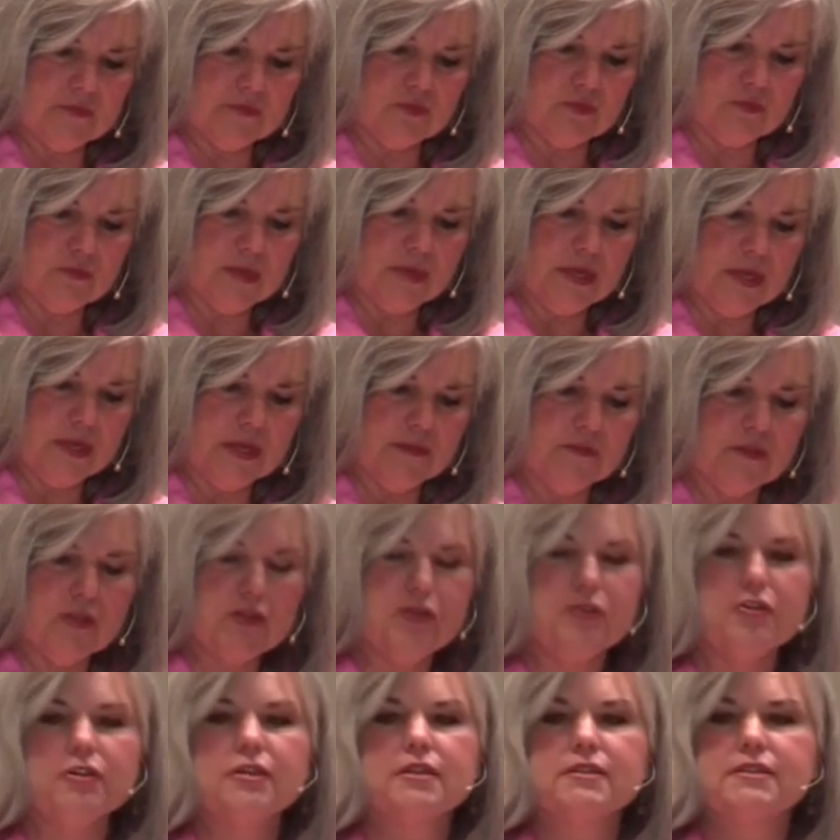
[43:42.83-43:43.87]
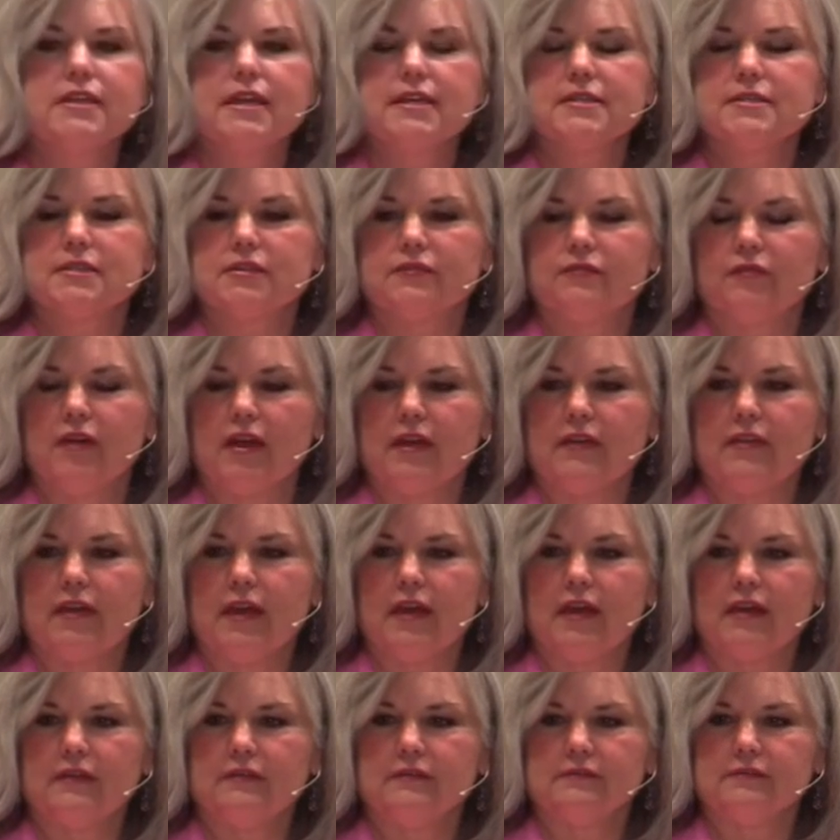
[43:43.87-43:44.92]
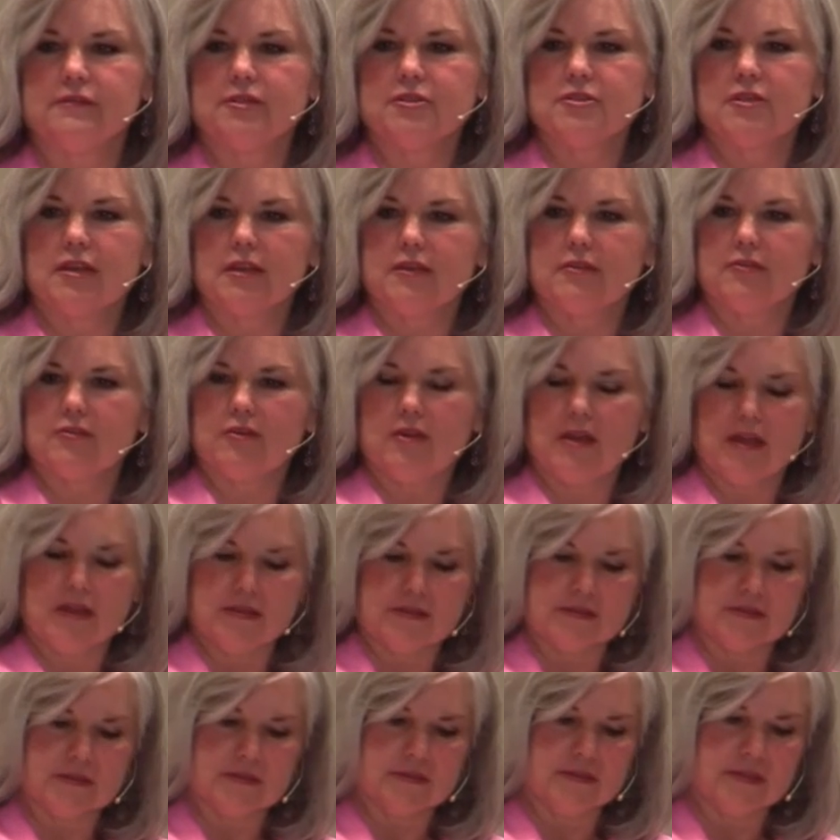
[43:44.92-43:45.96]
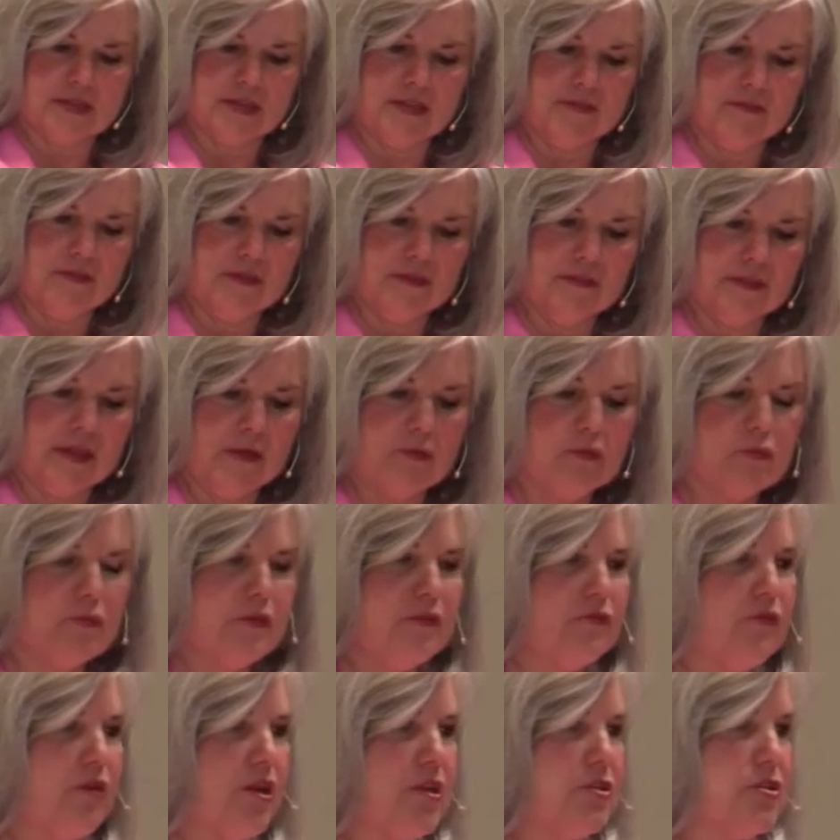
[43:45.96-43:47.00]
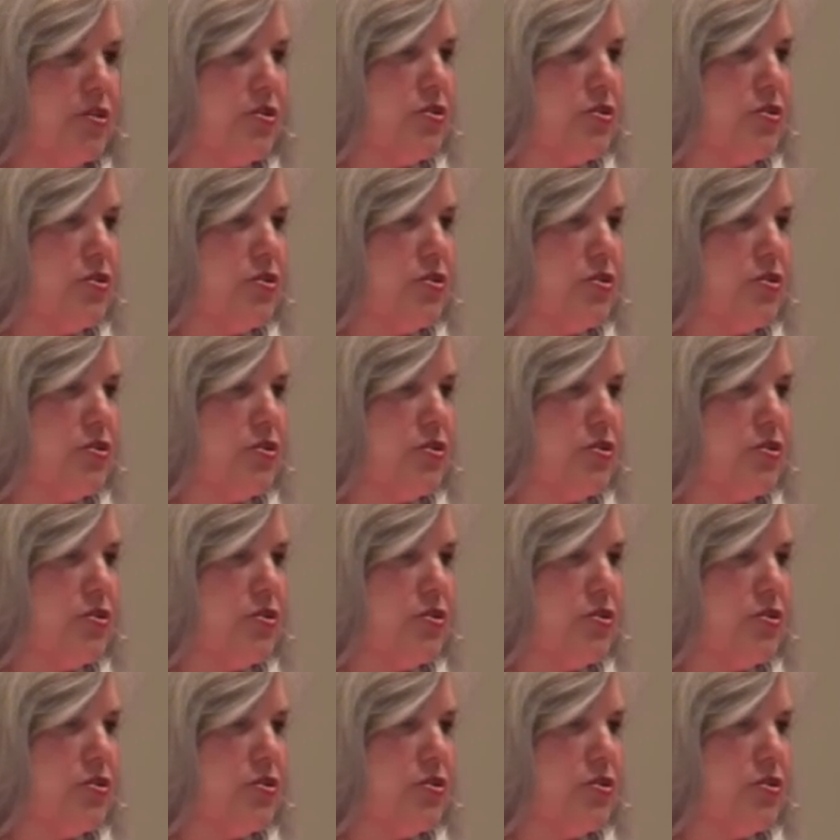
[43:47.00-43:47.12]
for many of you, you could testify that. Just like Christ, Stephen, they were refreshed